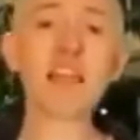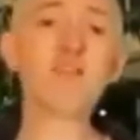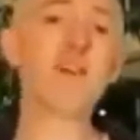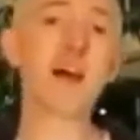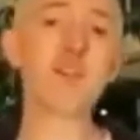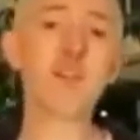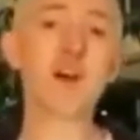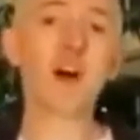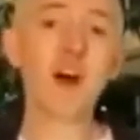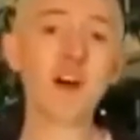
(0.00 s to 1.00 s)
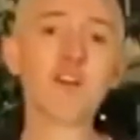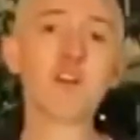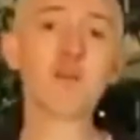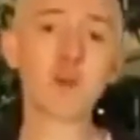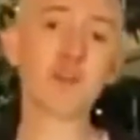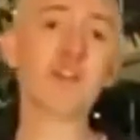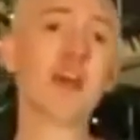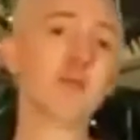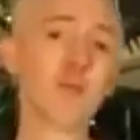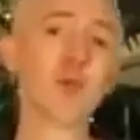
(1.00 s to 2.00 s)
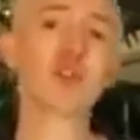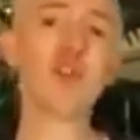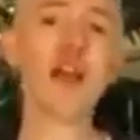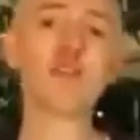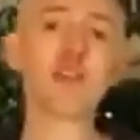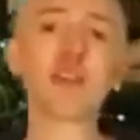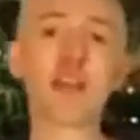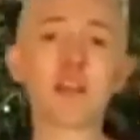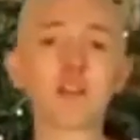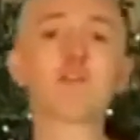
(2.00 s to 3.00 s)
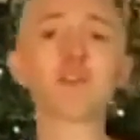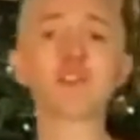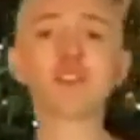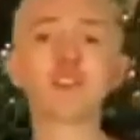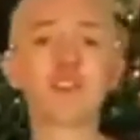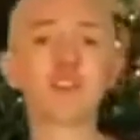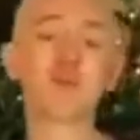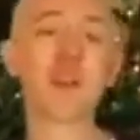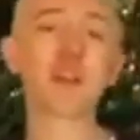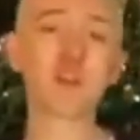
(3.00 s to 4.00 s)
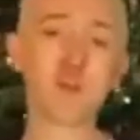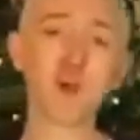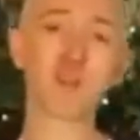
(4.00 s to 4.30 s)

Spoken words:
8,500% more traffic and conversions than a regular